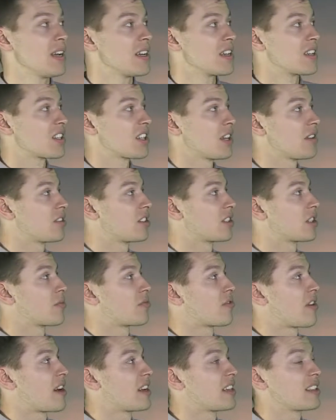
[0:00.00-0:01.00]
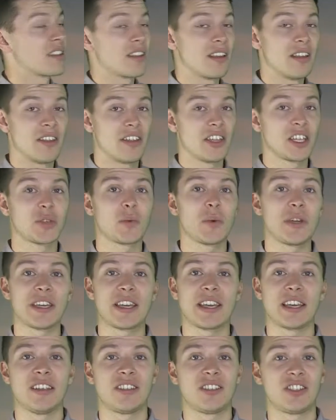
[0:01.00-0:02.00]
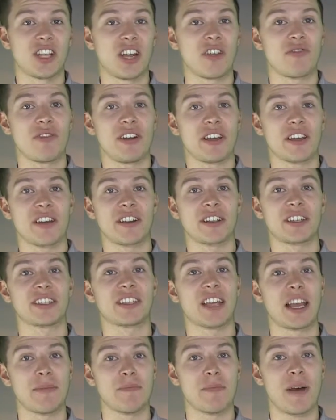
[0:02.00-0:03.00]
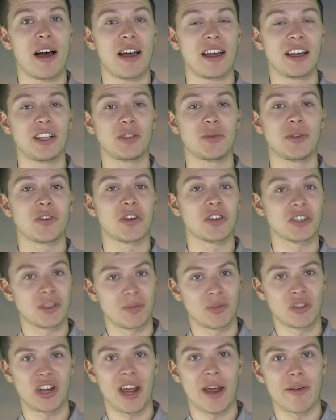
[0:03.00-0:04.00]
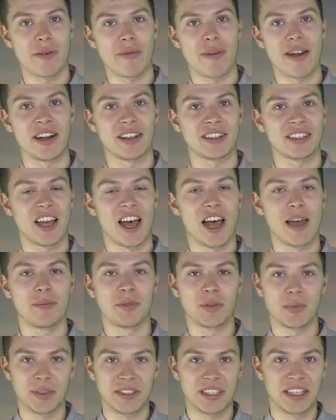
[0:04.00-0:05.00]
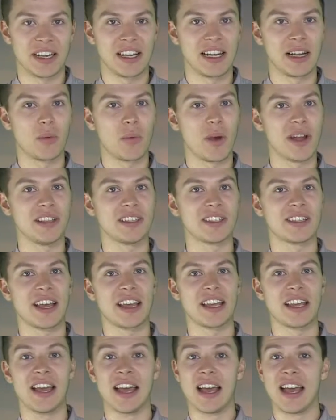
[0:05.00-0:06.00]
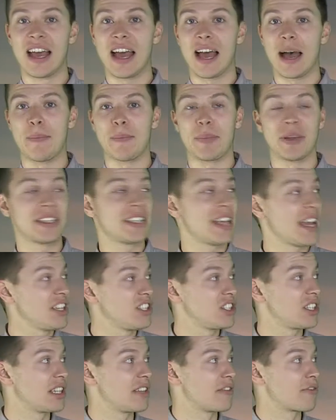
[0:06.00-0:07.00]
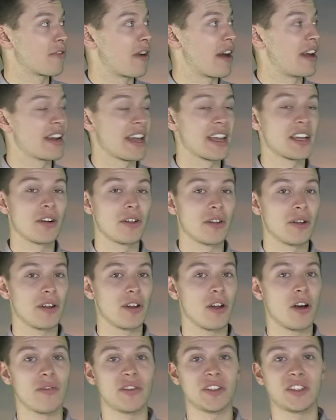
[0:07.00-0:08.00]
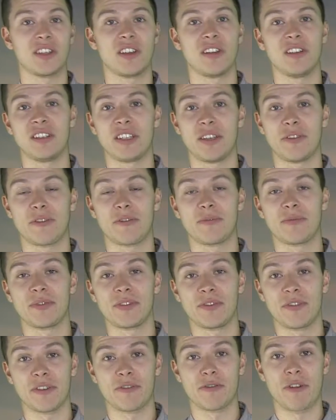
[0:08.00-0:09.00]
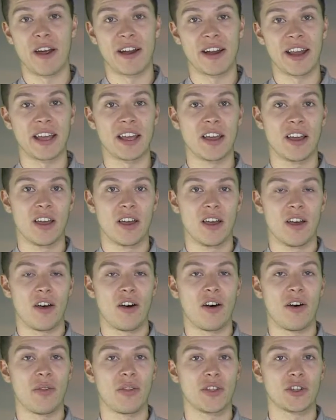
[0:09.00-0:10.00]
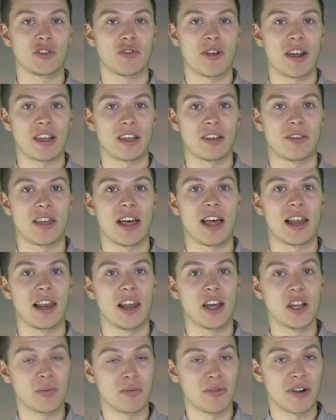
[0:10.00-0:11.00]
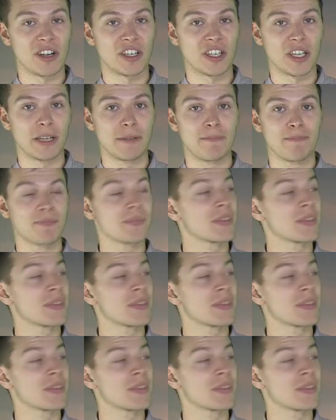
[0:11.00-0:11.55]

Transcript: So to summarise, this week it's generally going to stay mild. We've got some showery rain at times, particularly Wednesday and potentially Friday, although a lot of uncertainty for Friday on the track of that low pressure.